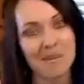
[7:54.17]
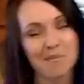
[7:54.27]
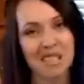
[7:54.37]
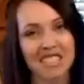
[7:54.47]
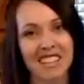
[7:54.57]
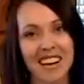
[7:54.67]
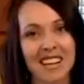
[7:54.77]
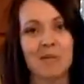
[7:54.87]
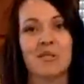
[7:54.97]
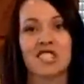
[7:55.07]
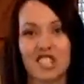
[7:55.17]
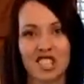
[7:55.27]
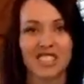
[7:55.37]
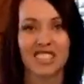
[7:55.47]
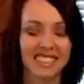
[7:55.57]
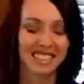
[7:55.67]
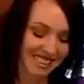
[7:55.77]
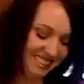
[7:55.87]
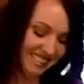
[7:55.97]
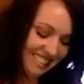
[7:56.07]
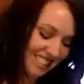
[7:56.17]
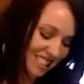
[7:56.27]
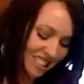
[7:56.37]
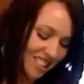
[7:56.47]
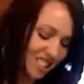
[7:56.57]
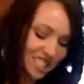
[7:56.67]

dipping sauce with the chili in it is